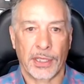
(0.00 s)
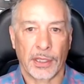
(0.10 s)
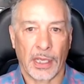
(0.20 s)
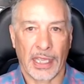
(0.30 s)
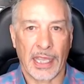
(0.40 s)

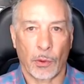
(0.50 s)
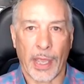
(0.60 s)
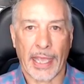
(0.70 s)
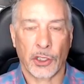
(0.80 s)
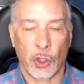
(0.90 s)
I think we
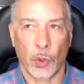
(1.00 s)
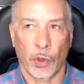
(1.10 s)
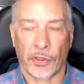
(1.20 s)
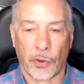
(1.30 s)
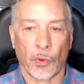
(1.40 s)
had two or
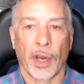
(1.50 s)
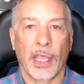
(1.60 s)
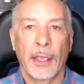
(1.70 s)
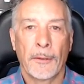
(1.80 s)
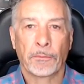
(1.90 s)
three
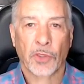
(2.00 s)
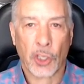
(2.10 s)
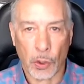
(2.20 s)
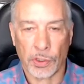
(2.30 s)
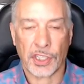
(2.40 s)

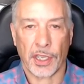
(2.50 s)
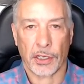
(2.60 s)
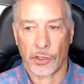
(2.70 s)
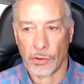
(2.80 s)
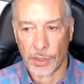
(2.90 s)
QC
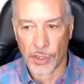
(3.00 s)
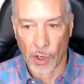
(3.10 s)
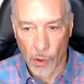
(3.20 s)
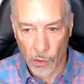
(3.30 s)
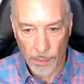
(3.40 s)
issues. So